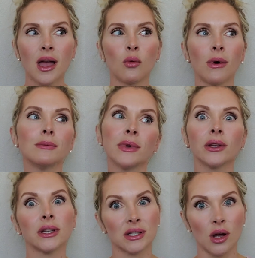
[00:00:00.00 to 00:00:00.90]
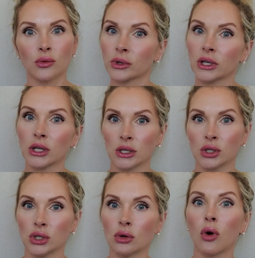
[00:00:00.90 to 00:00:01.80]
1 billion is not really going to
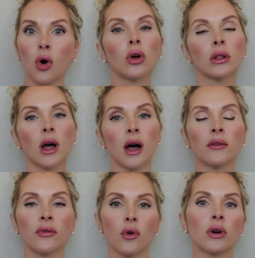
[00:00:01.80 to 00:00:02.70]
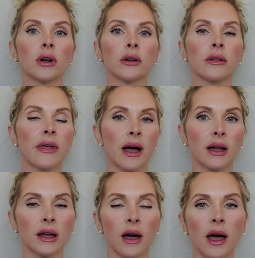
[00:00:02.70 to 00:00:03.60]
do a whole lot for
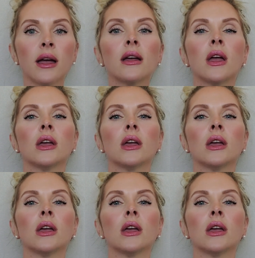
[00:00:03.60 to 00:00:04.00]
that gut.